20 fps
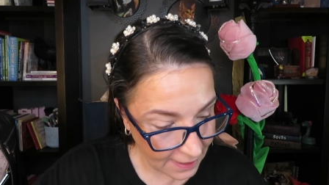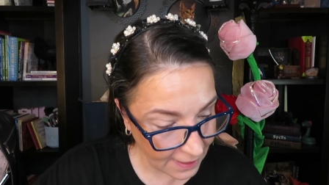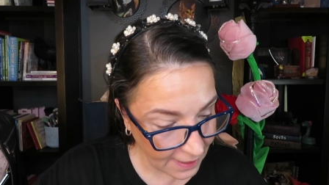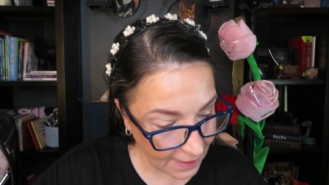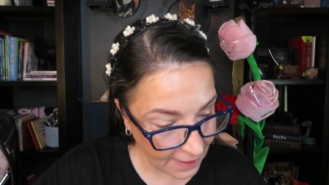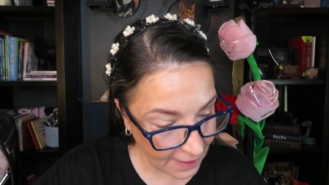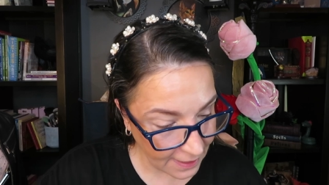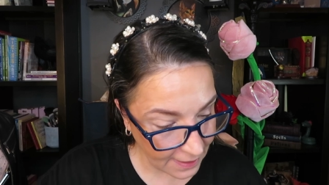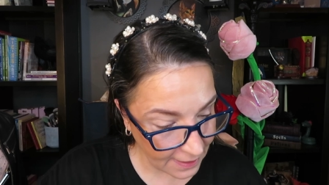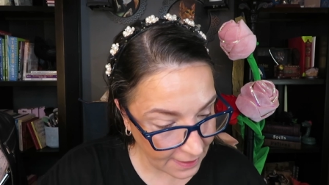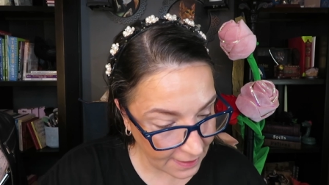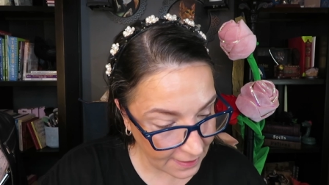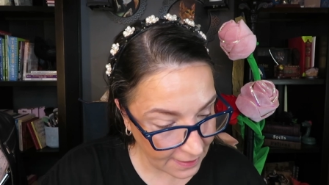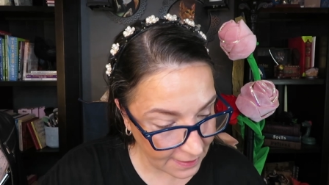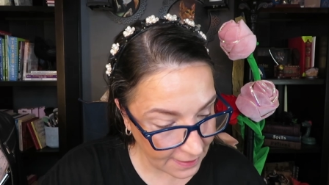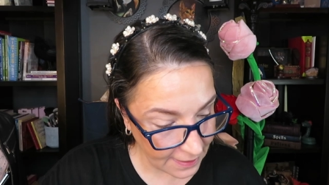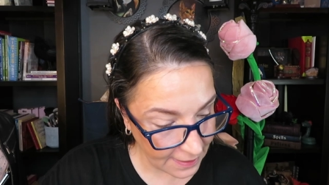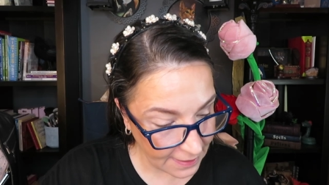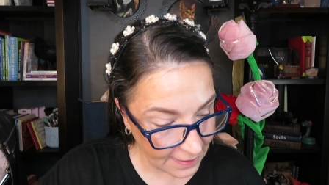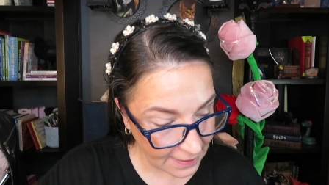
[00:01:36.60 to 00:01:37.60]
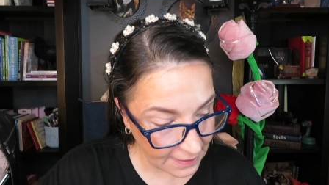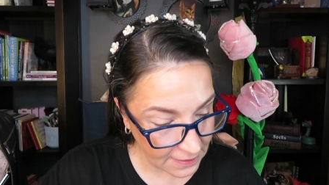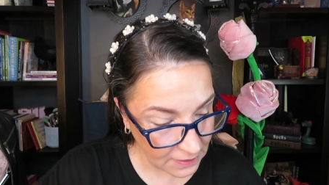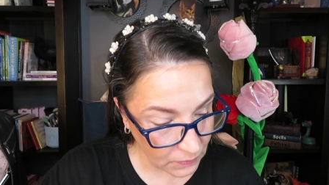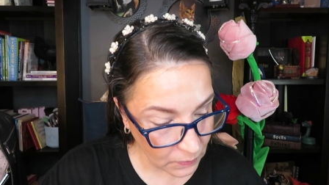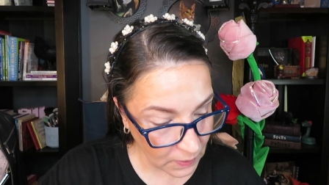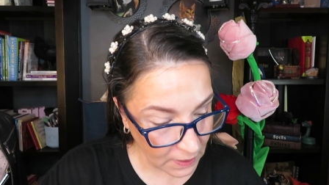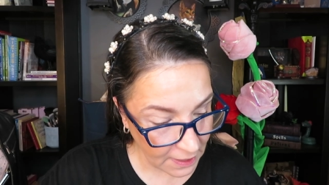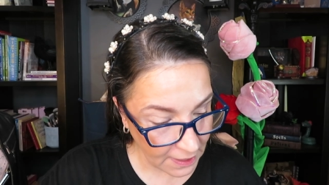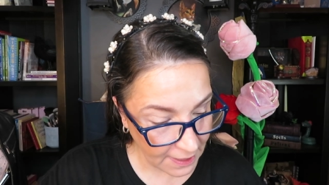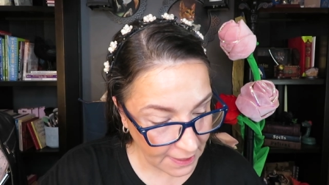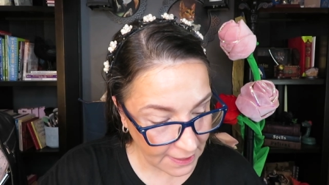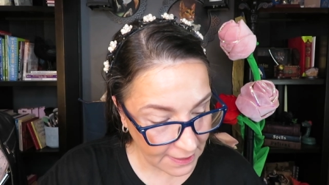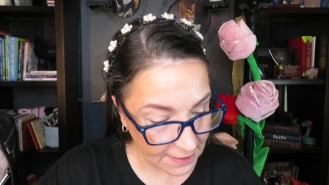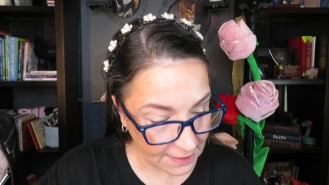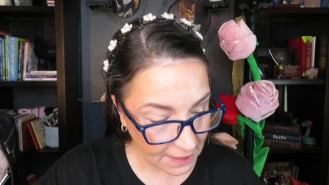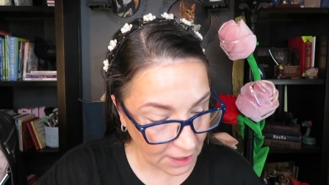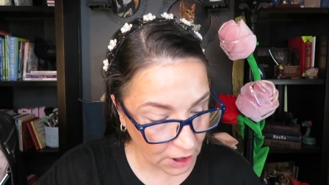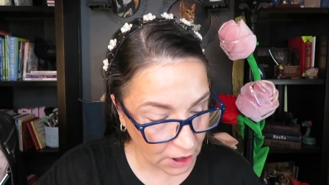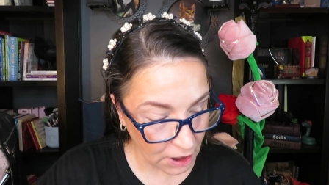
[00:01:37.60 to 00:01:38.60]
Uh, this one
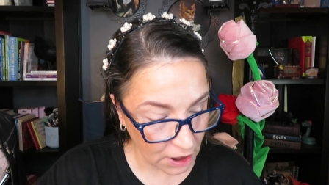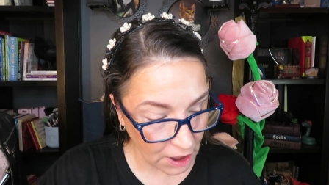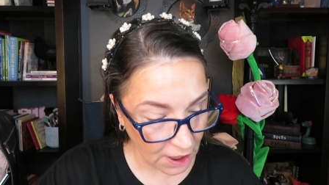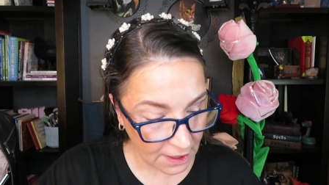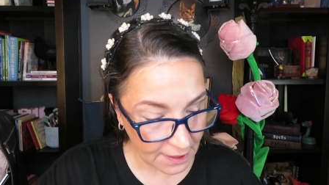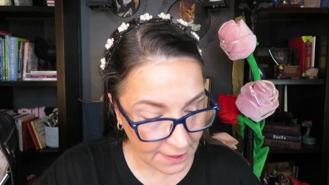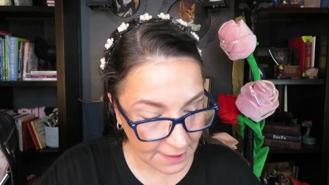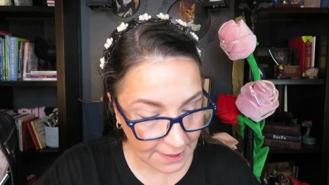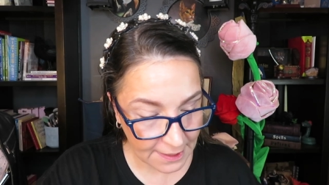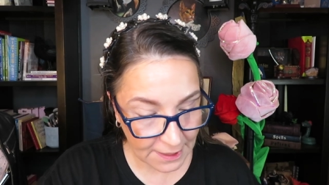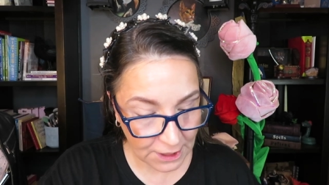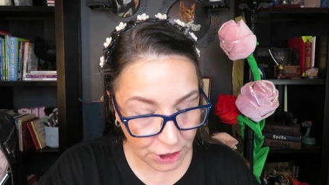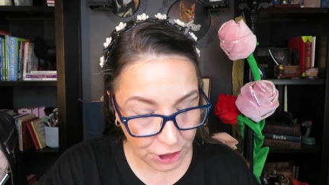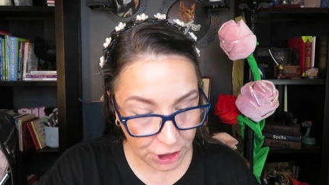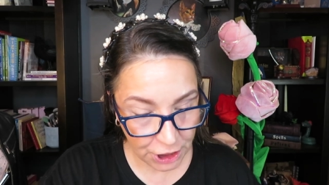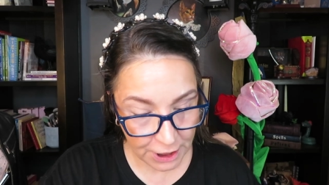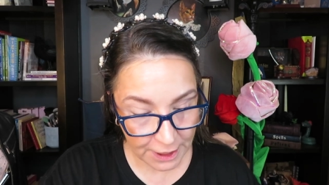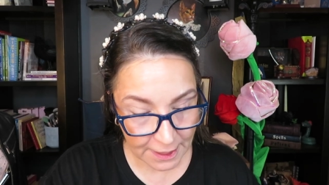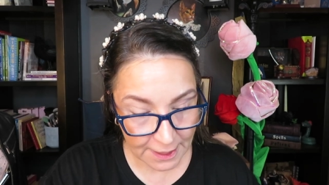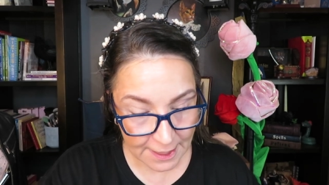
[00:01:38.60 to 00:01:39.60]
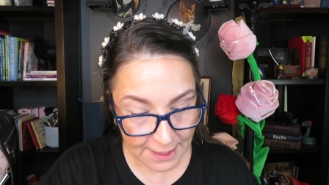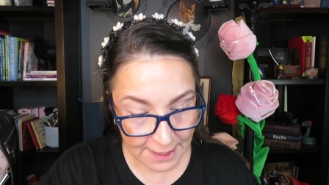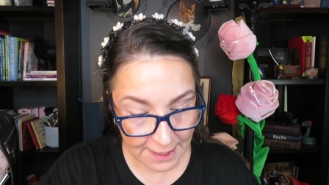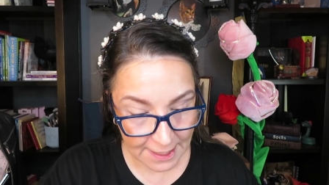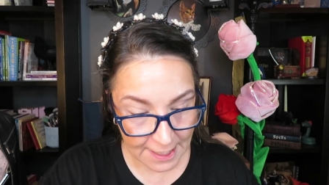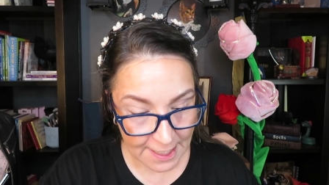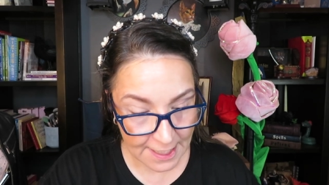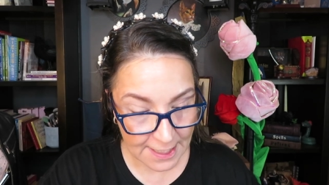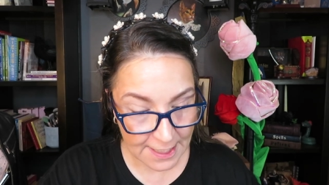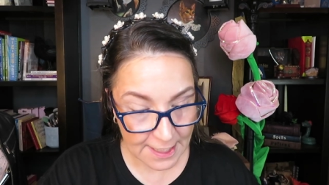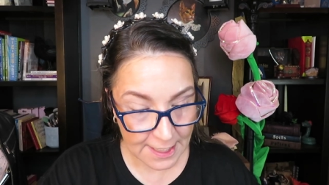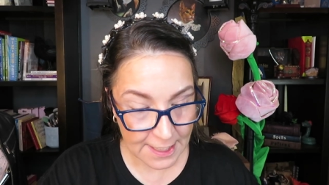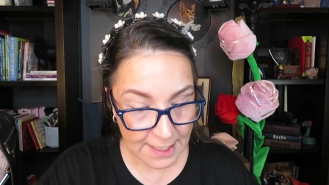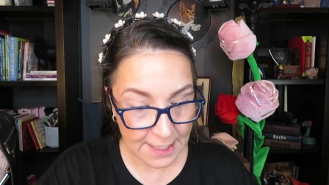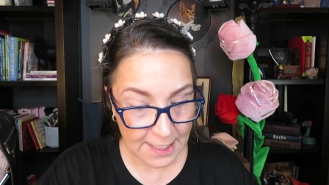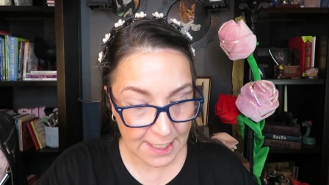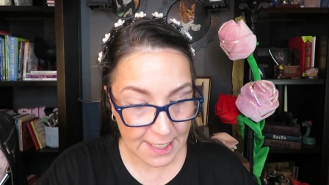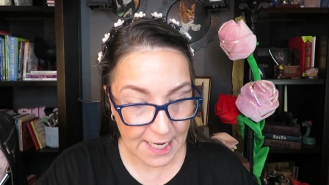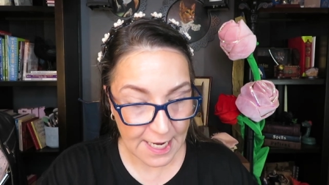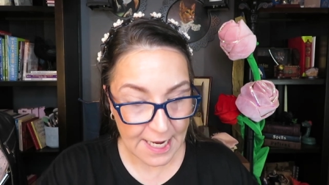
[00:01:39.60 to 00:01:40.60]
is Glossy Cheek
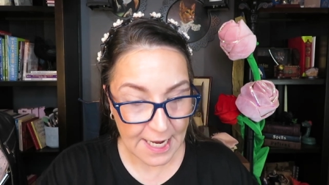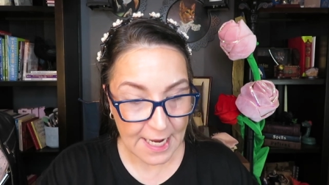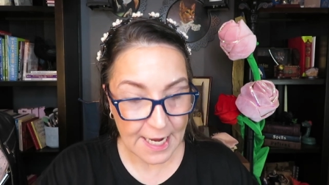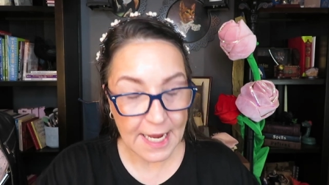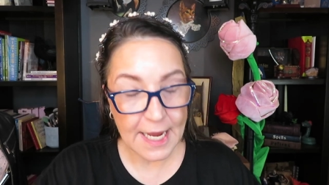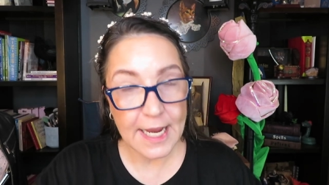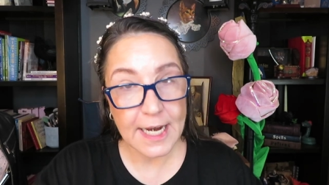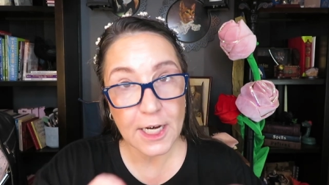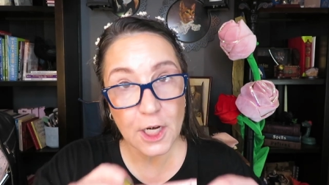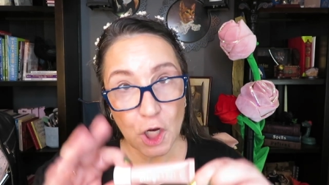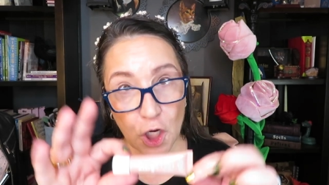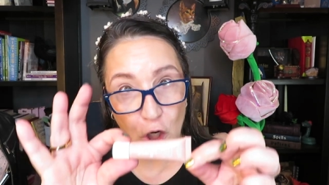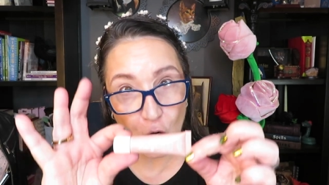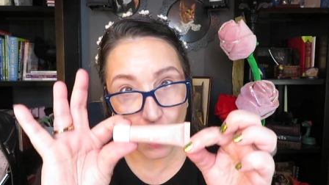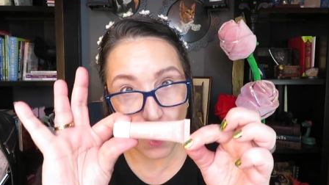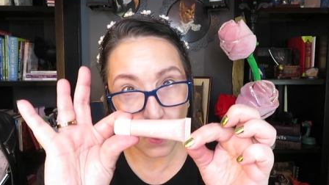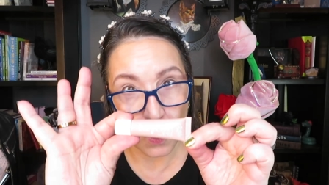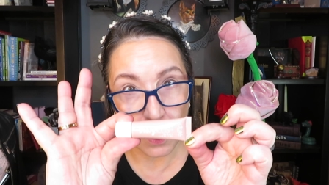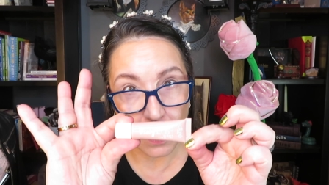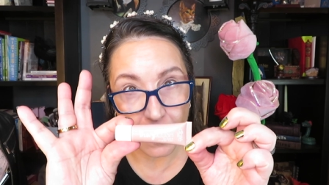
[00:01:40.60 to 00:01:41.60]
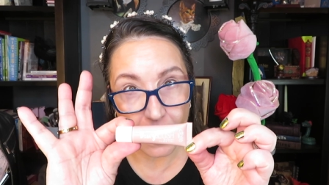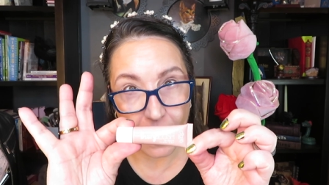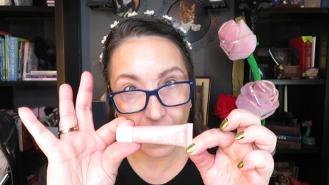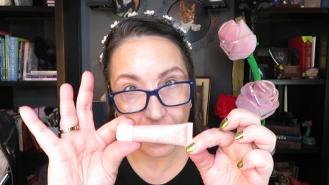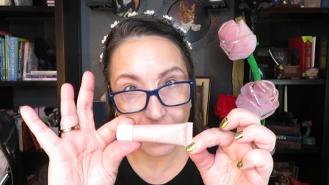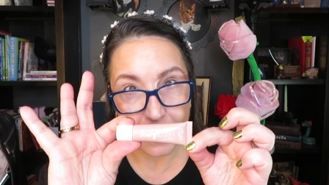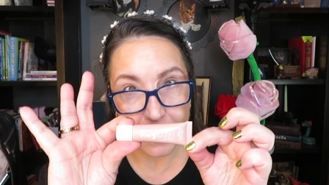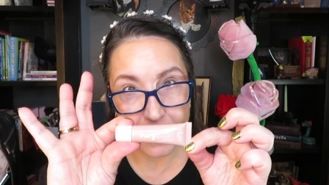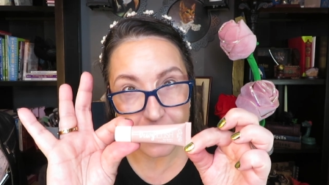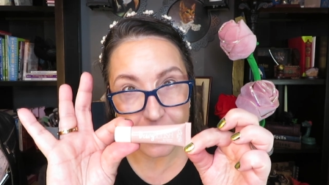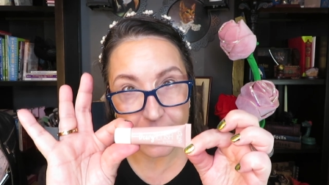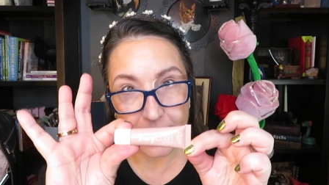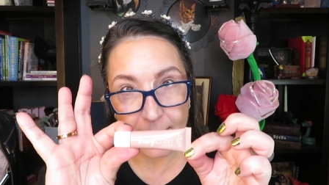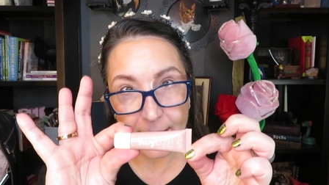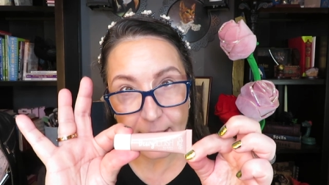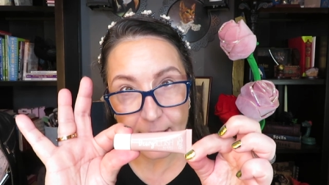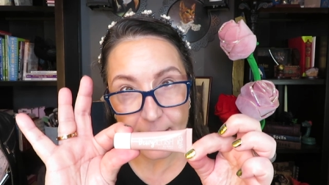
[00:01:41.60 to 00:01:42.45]
Tint in Coconut.